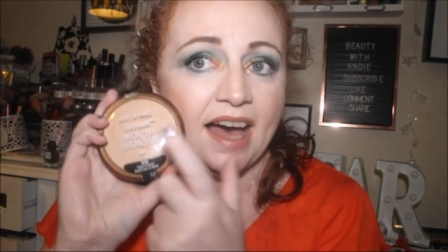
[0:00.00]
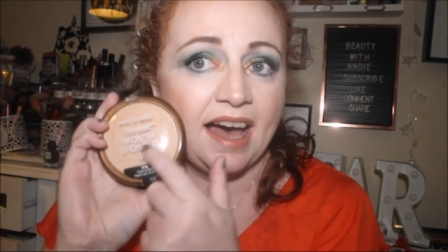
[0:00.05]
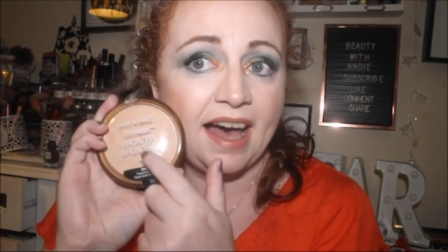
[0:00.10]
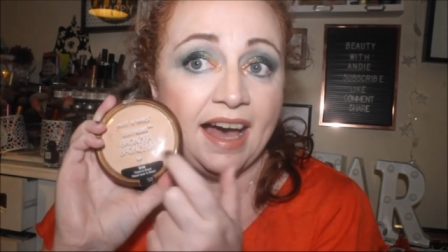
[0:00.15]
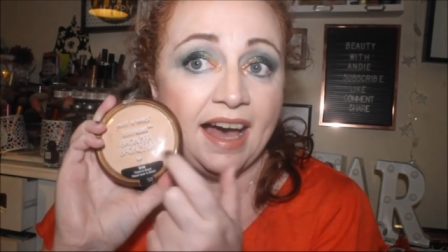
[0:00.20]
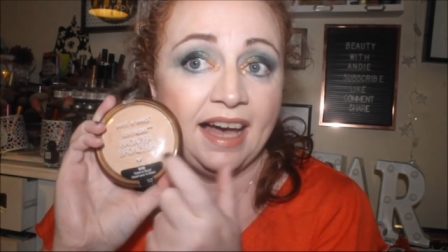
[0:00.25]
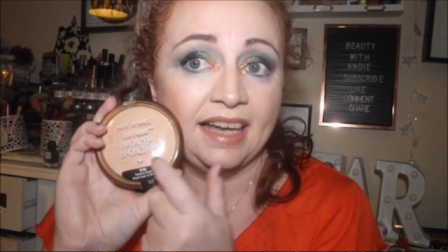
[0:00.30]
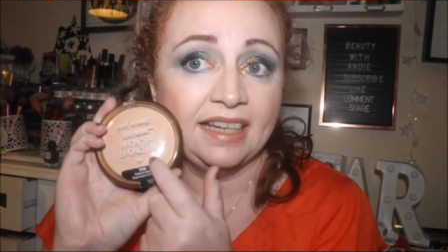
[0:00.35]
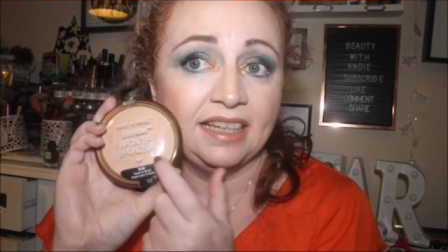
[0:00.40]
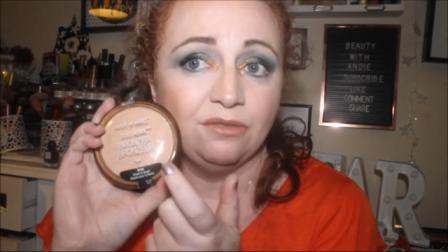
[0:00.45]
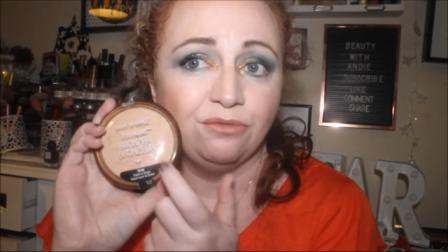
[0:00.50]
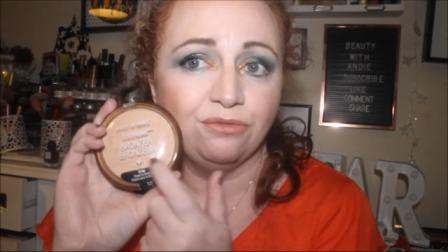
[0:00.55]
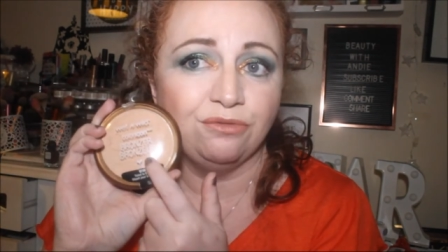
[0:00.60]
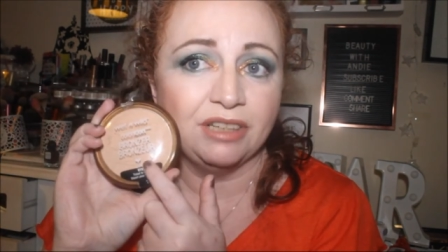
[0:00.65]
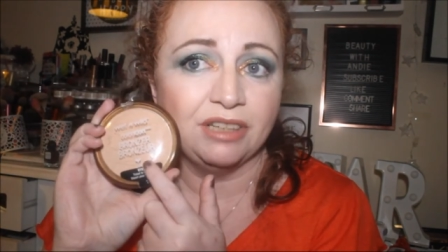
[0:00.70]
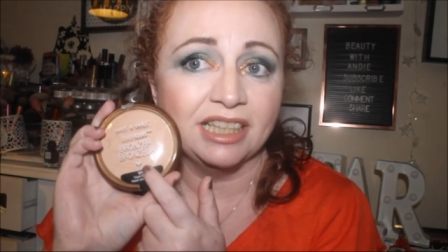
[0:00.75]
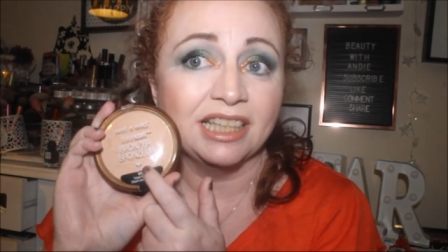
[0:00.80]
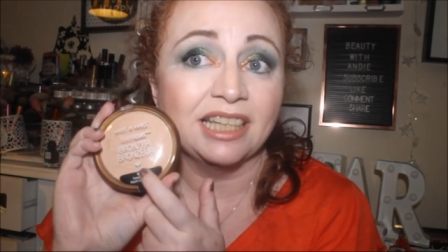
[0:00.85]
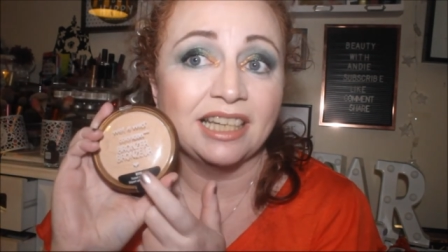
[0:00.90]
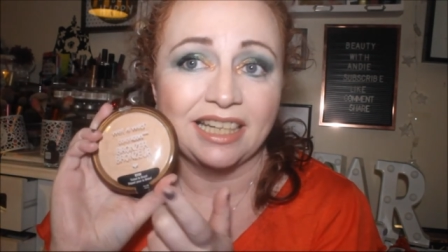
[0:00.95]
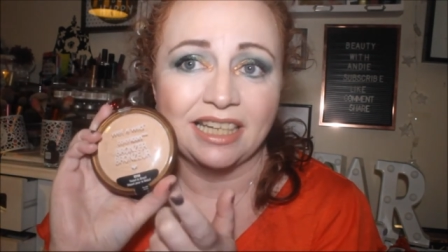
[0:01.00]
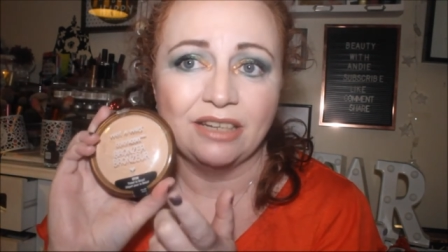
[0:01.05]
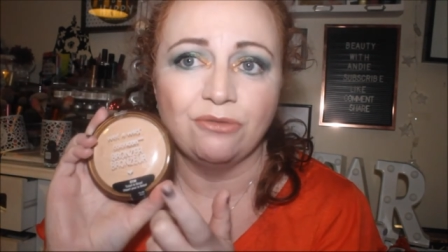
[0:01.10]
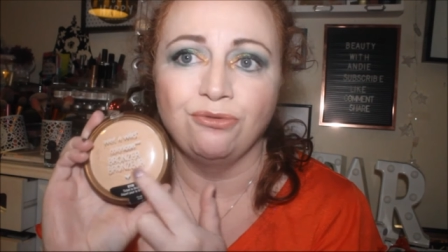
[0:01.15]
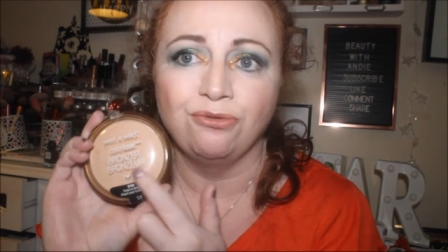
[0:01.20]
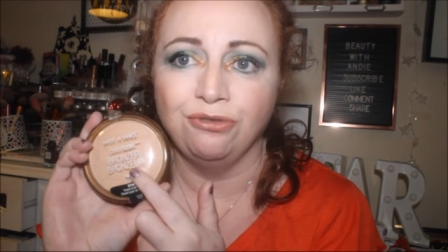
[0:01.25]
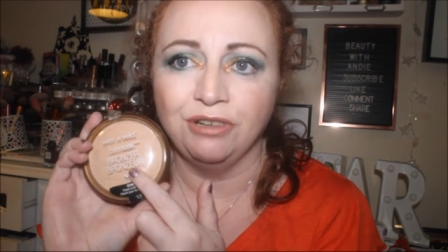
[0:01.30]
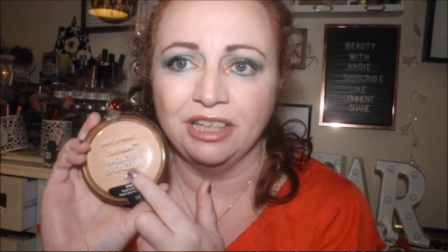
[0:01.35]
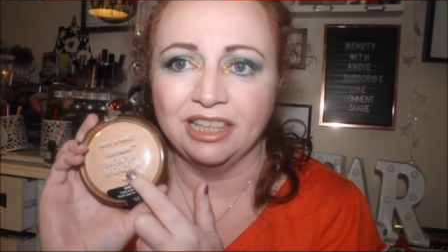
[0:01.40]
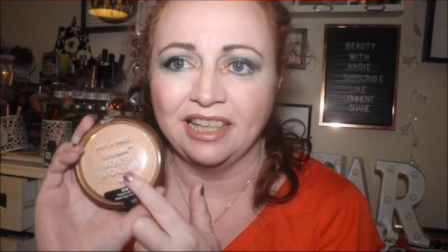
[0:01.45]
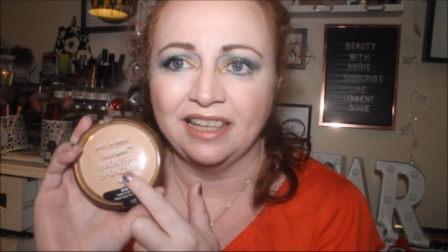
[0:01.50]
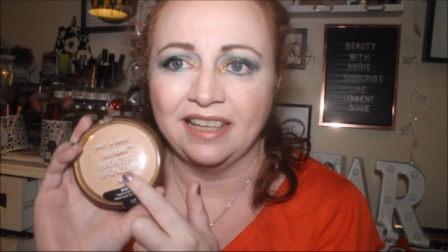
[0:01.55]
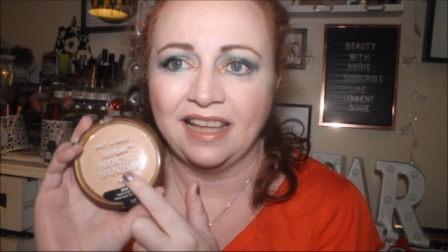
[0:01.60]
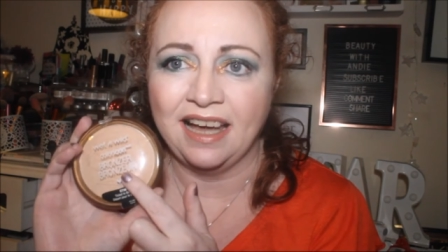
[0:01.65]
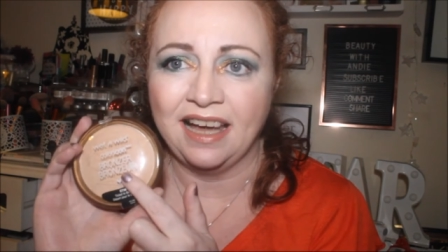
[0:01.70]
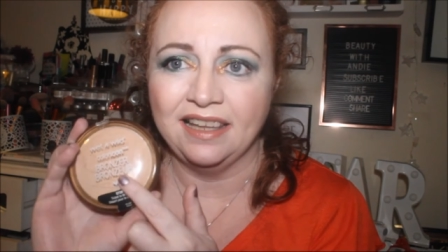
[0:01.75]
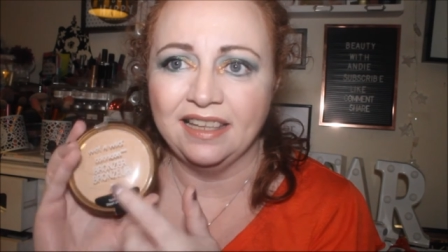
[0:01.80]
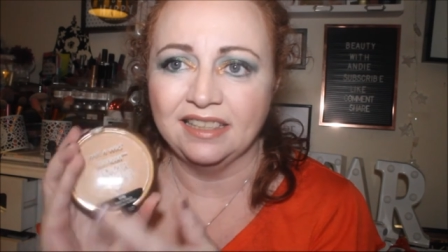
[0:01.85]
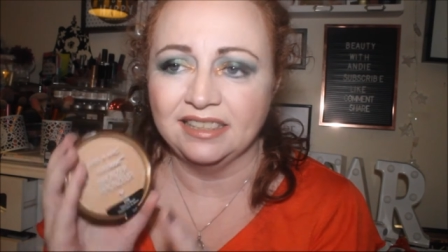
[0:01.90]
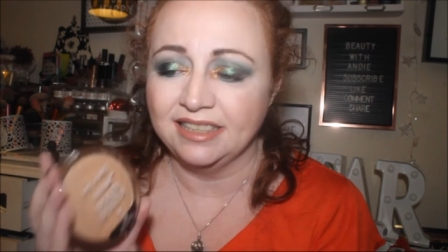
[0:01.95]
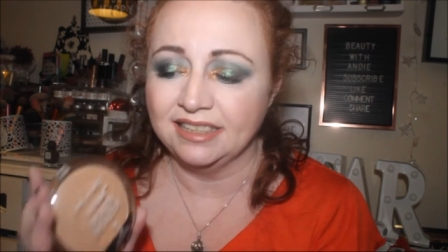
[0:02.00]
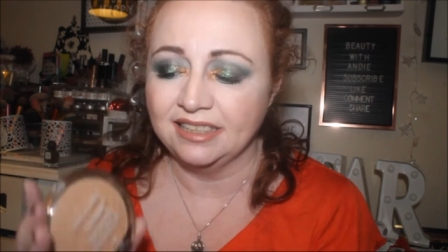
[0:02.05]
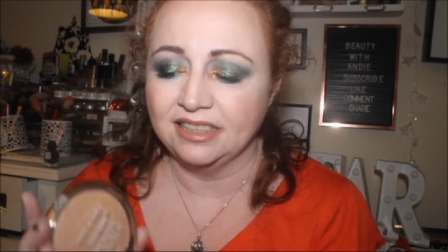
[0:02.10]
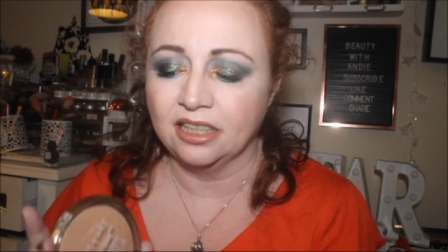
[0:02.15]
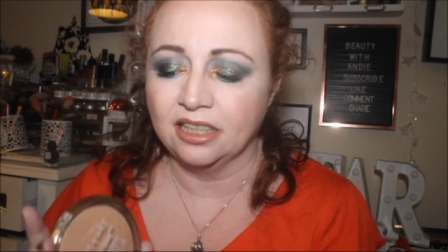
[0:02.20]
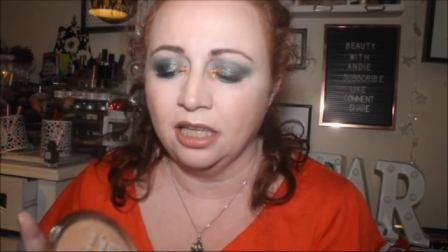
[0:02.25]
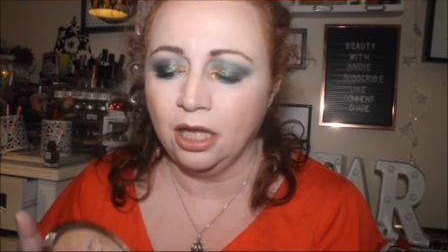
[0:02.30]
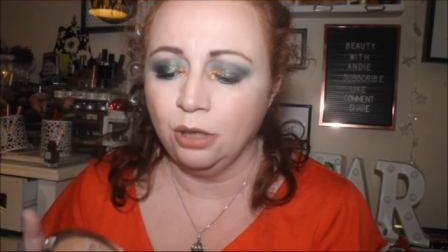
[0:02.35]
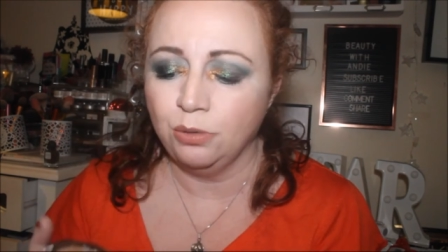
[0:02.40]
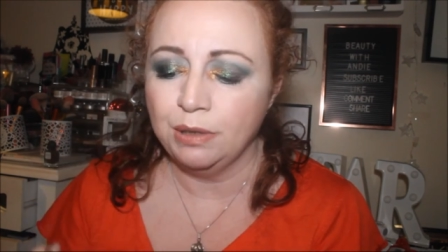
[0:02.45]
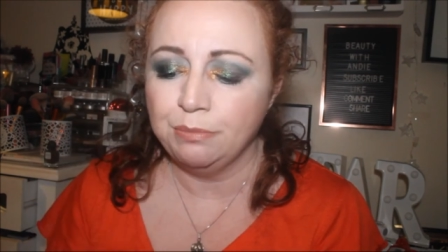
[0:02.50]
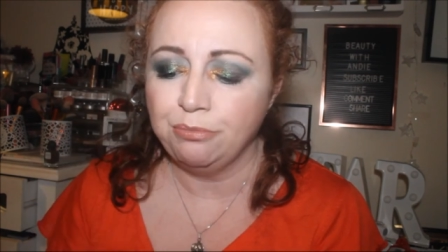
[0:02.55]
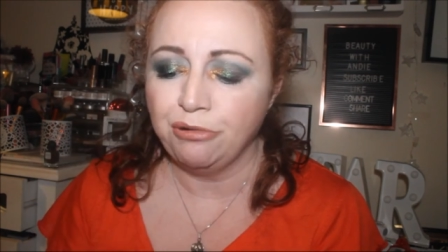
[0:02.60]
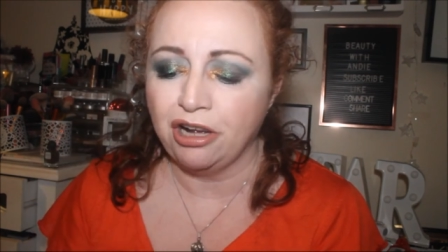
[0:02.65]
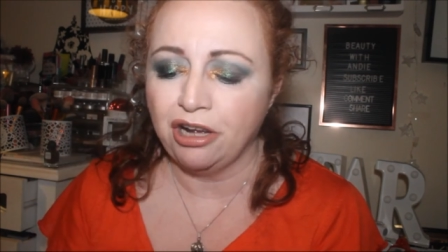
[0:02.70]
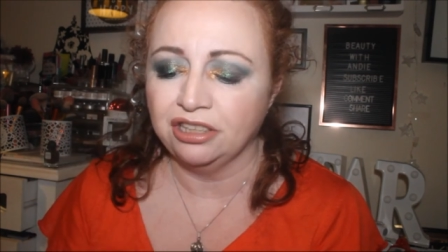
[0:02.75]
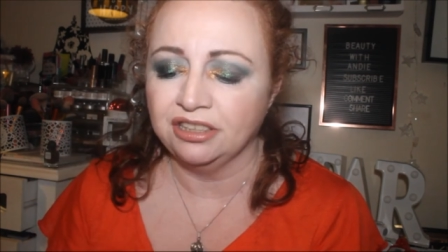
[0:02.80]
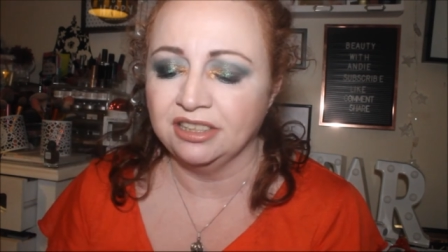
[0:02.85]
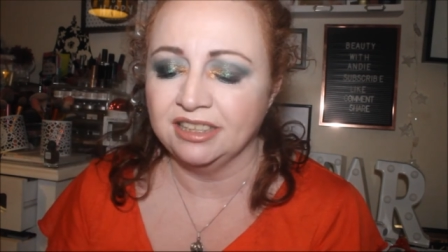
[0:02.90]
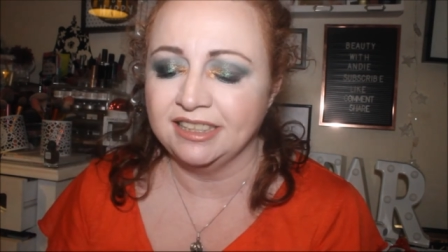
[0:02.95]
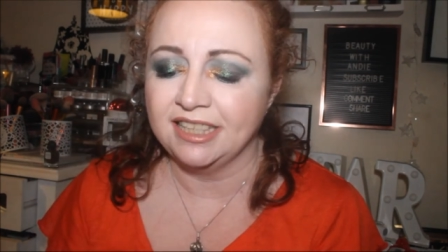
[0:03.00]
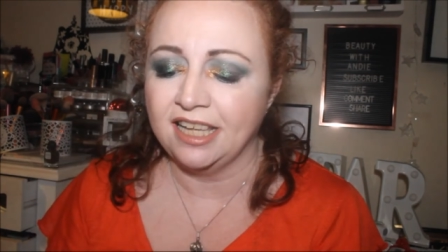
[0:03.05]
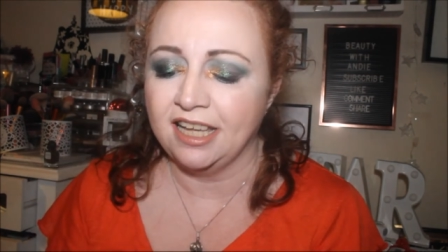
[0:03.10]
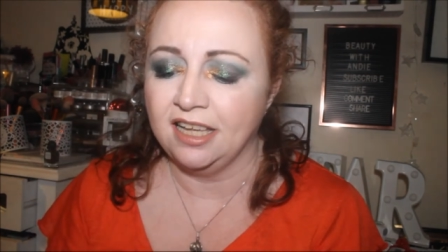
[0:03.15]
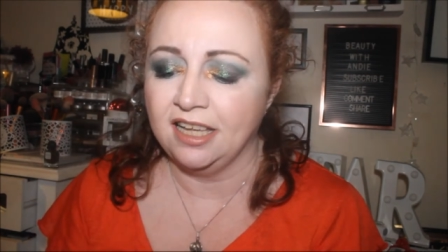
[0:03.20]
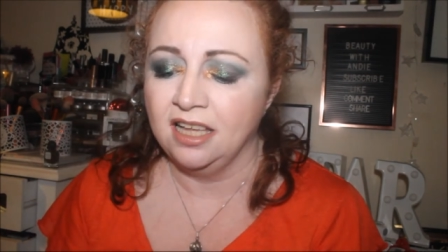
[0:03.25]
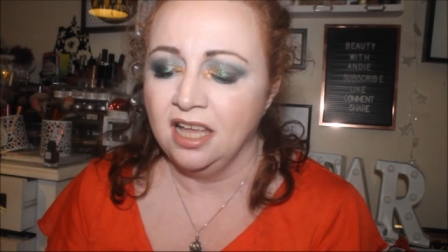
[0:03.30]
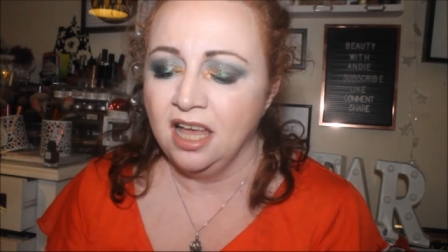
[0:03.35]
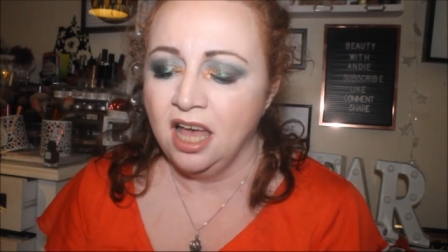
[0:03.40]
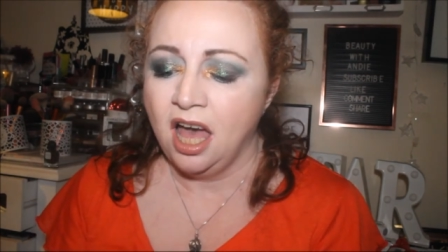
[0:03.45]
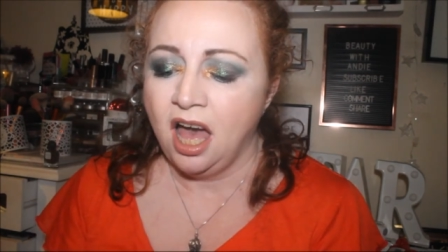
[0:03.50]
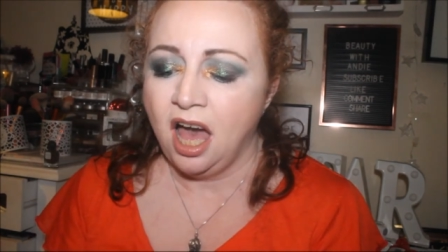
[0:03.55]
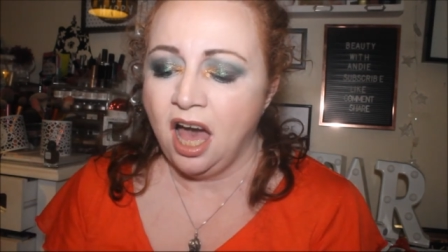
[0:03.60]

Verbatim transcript: I really, really like this. It's a glowy bronzer.